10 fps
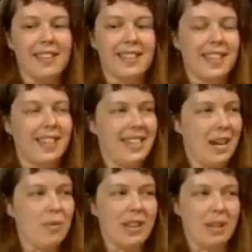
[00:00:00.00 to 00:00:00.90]
sitting
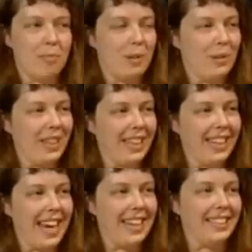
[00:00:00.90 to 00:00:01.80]
down with an
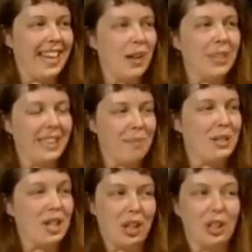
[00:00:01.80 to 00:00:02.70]
employee and allowing them
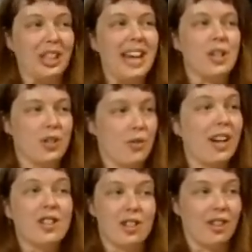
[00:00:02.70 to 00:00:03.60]
to create
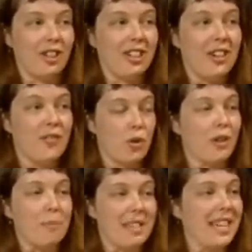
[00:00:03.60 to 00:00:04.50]
structure for
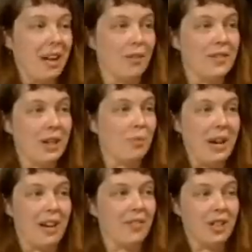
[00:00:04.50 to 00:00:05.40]
themselves
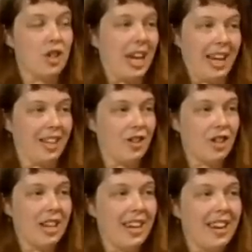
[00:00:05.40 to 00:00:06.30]
around the
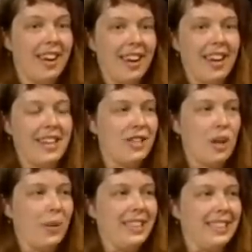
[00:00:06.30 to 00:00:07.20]
change is
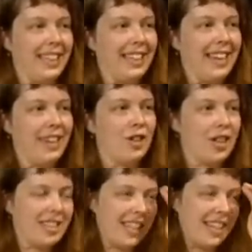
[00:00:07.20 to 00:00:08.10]
so easy. It's
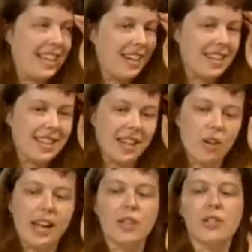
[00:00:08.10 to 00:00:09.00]
just sitting down and saying,
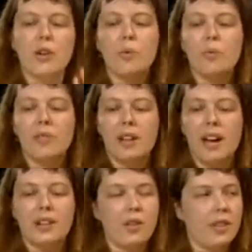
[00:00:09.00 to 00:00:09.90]
okay, so
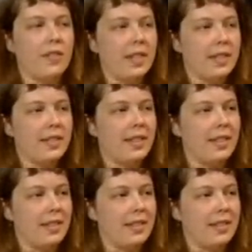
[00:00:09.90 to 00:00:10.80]
I know that this
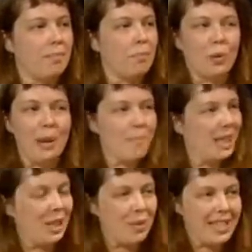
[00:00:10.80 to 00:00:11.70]
is more
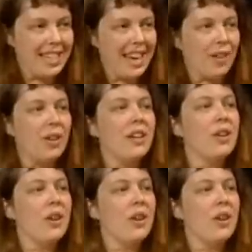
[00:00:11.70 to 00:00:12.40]
ambiguous now.